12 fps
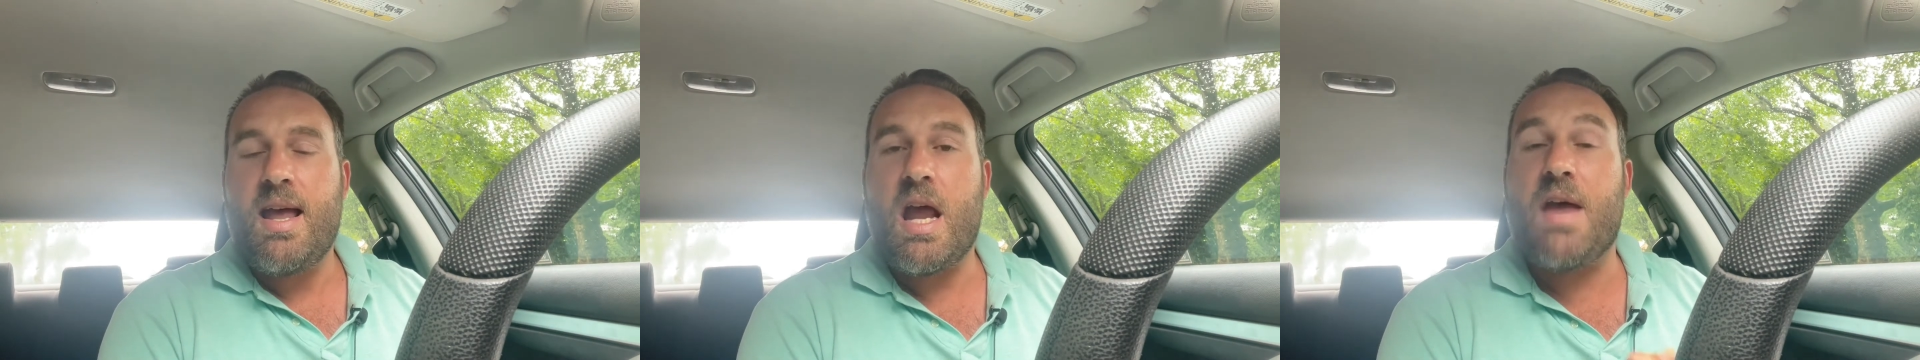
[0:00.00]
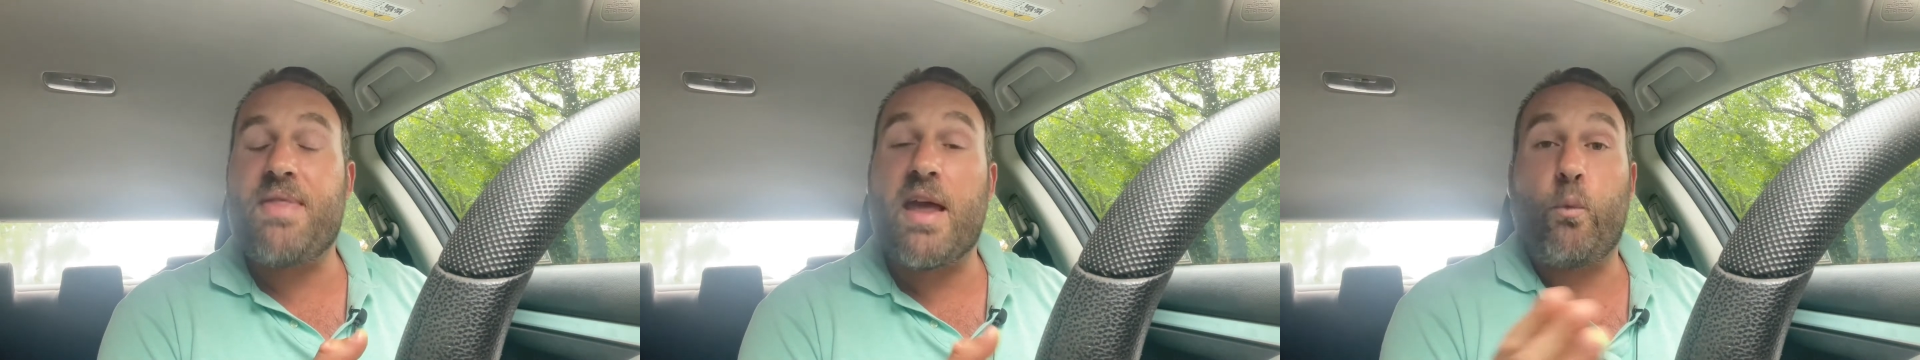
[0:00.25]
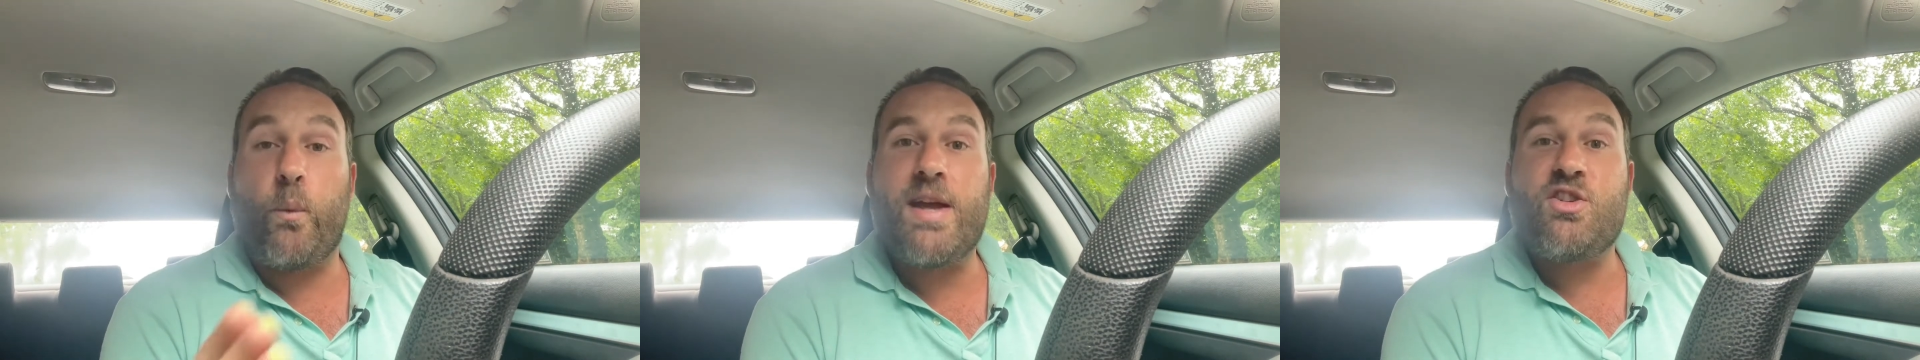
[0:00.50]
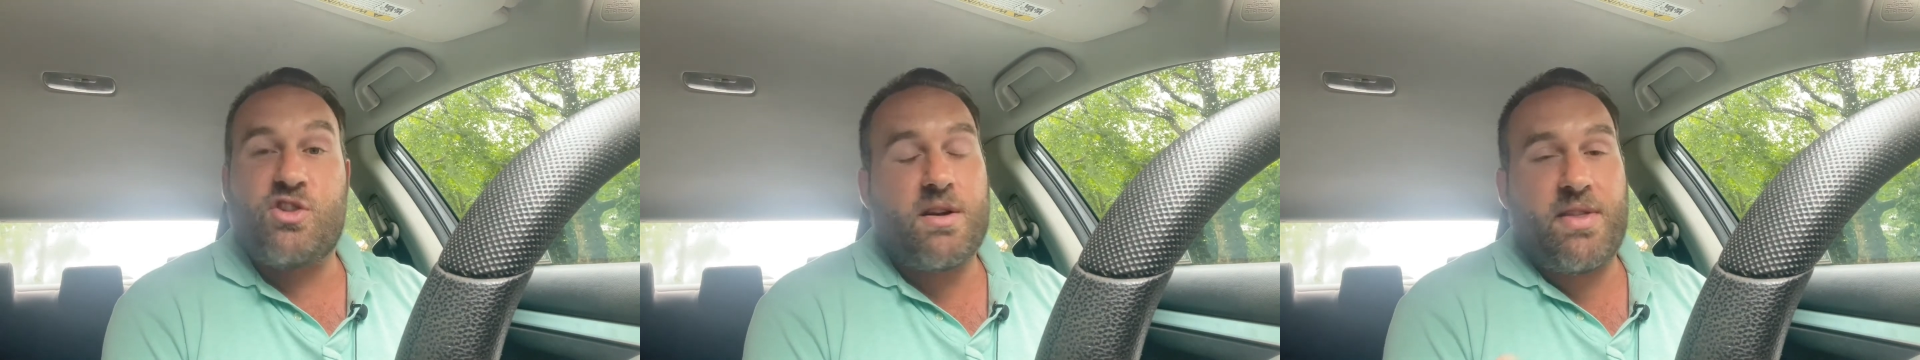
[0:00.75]
and they
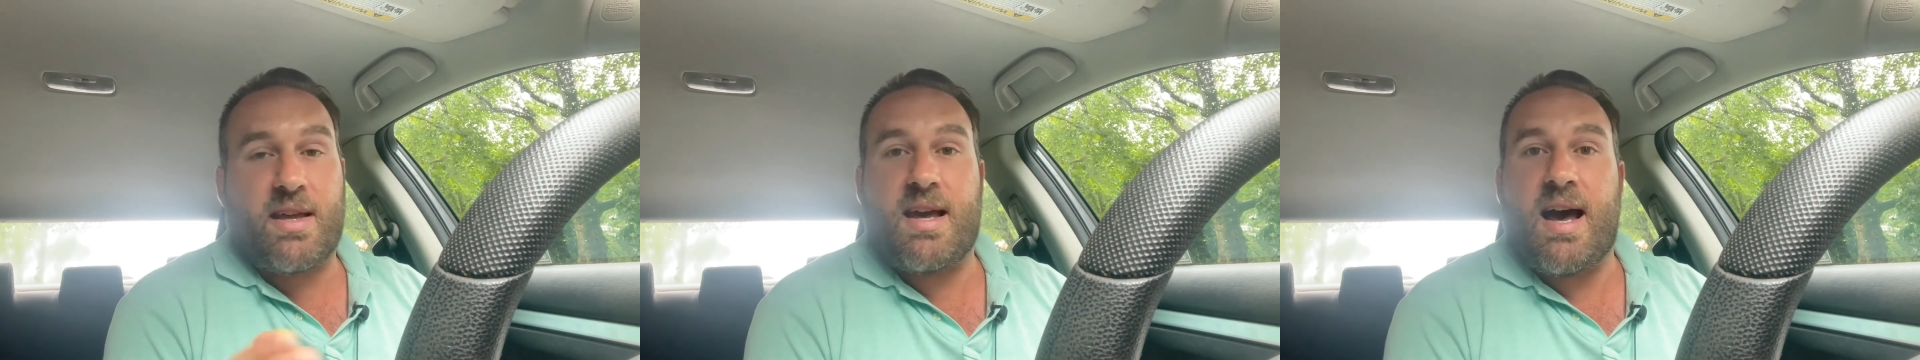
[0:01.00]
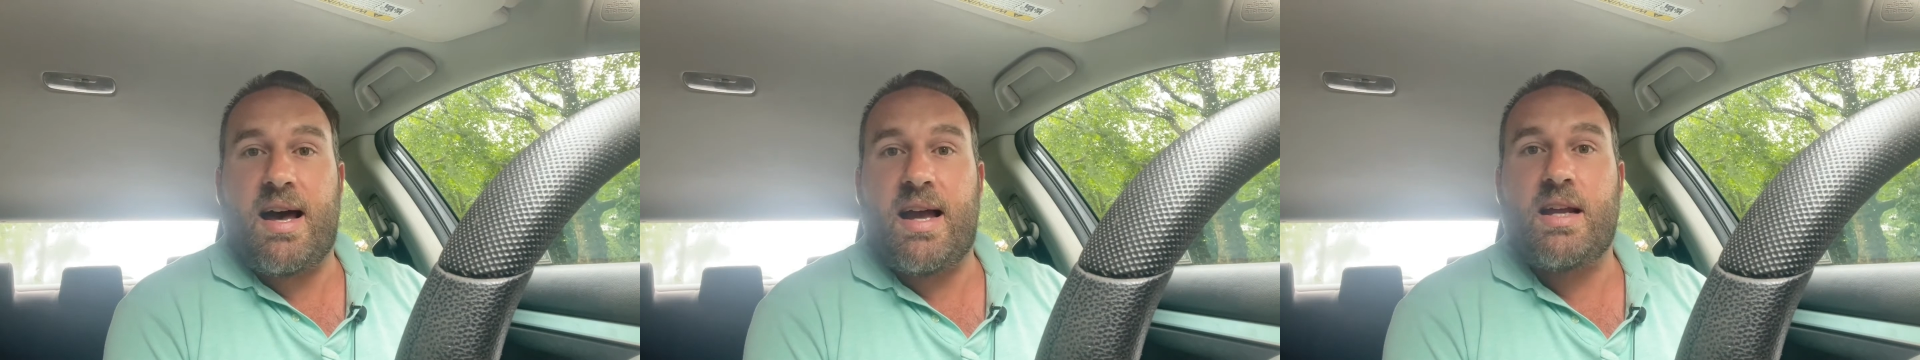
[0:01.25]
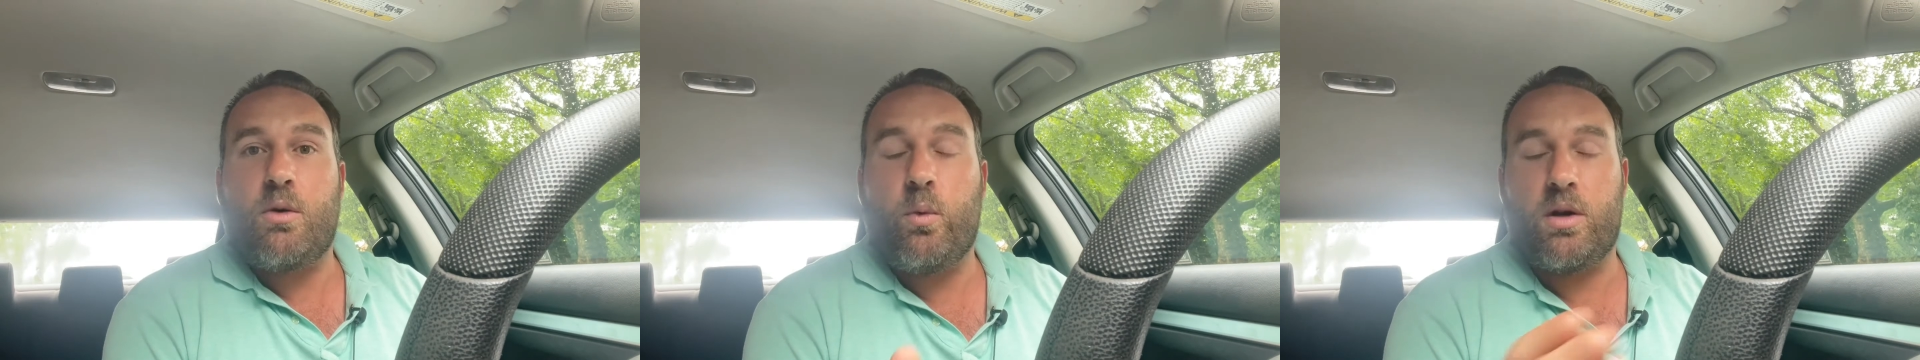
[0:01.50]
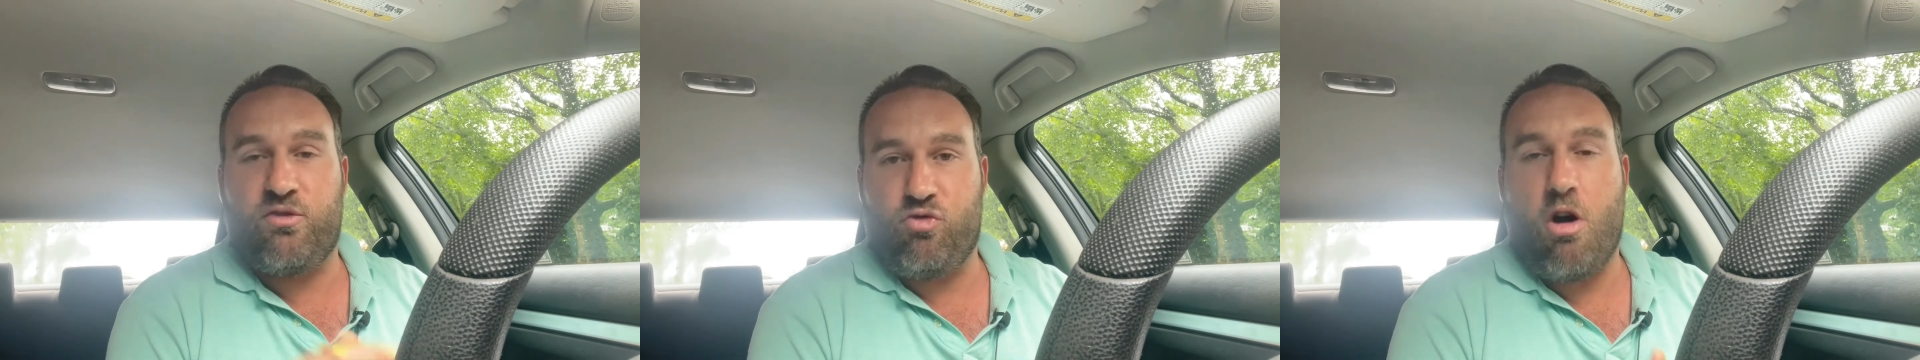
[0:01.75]
wished the guy
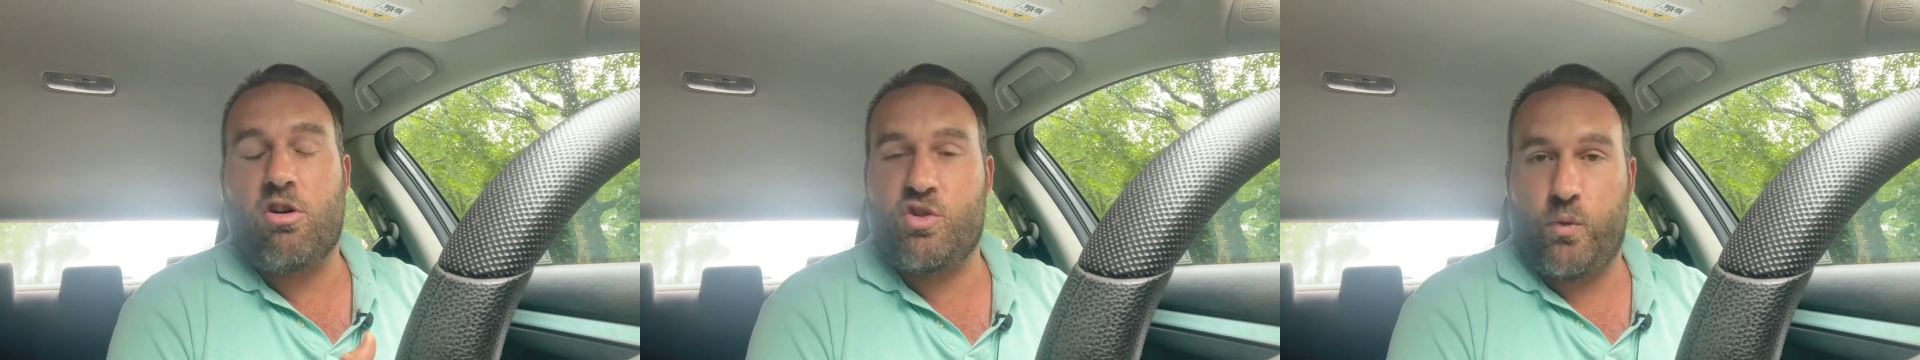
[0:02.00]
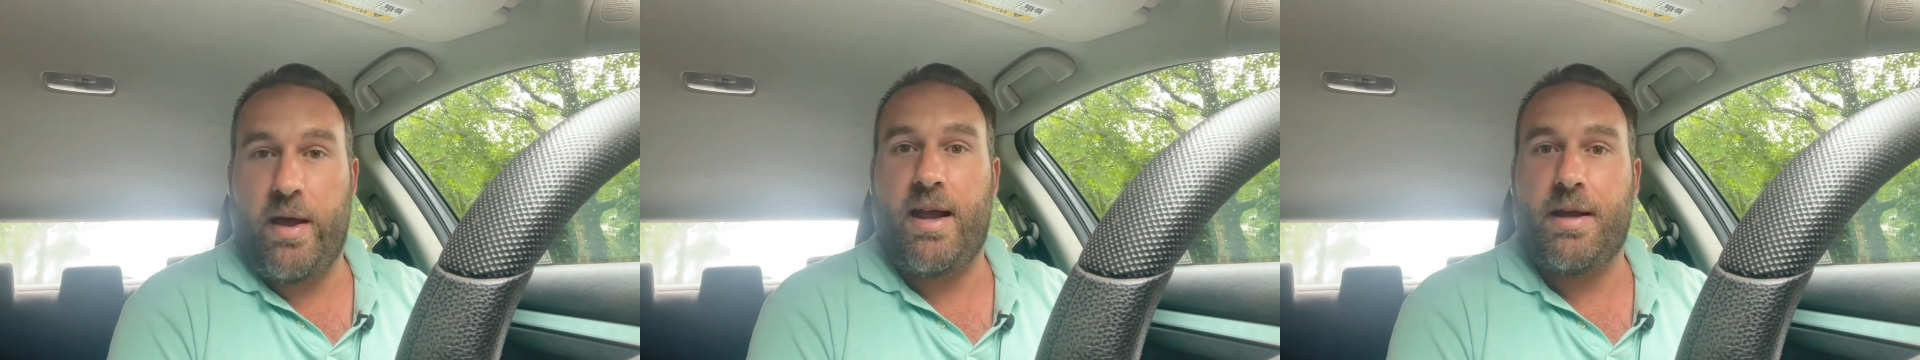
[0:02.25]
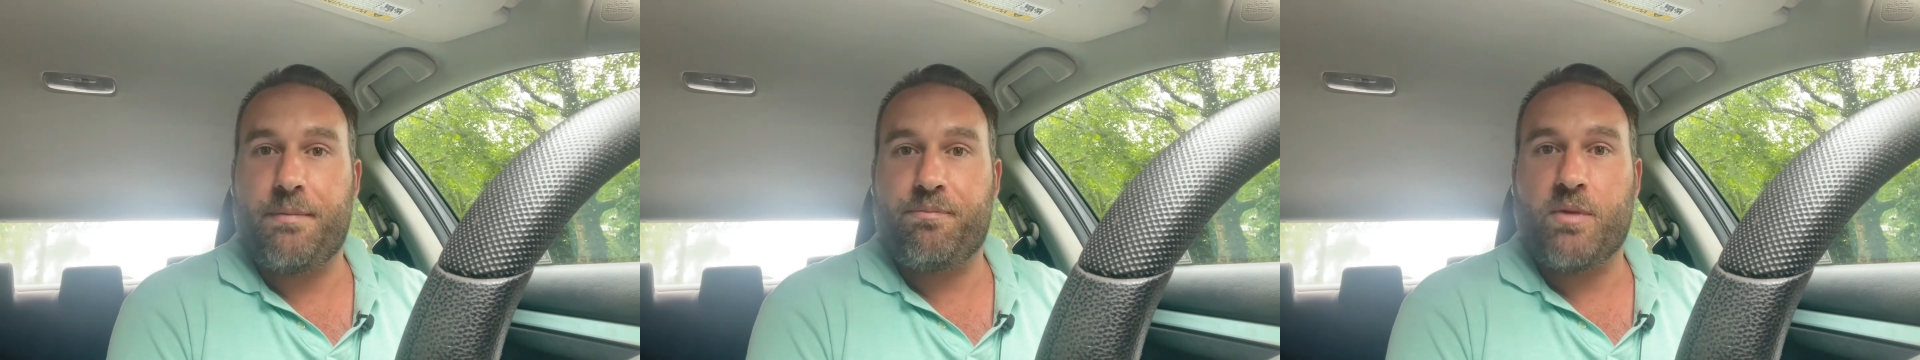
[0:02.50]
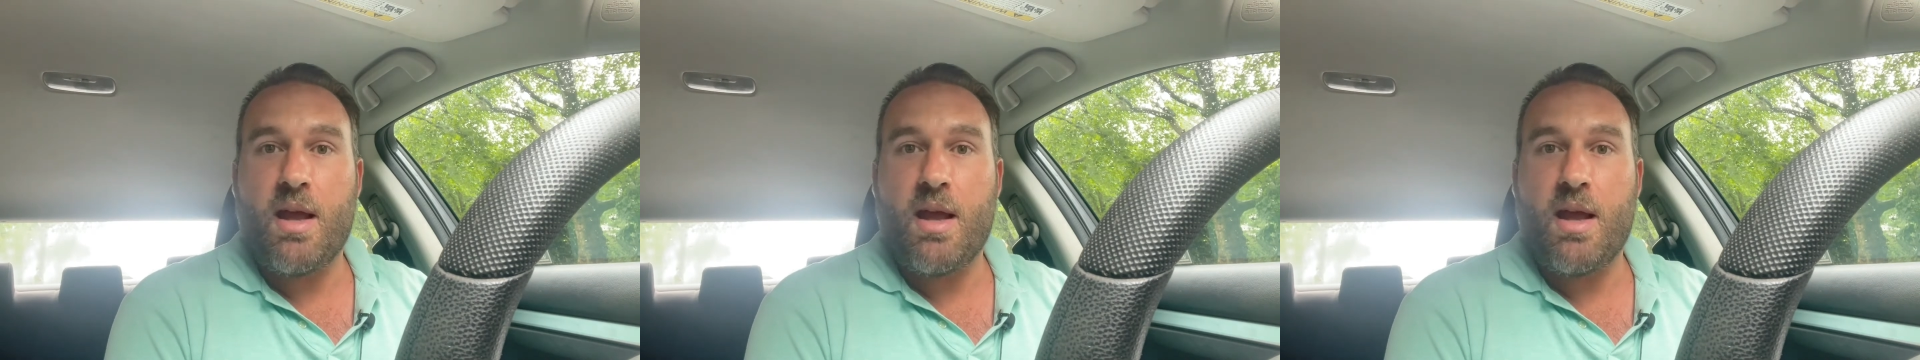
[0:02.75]
would have walked away.